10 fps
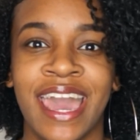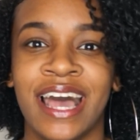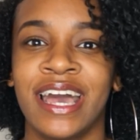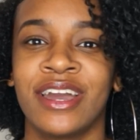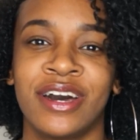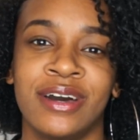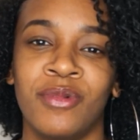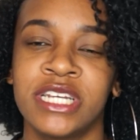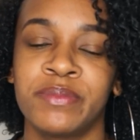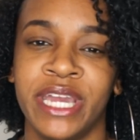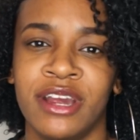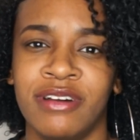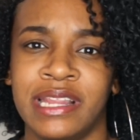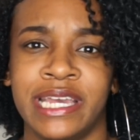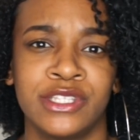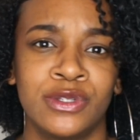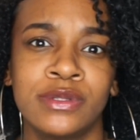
I uh, washed my hair around like two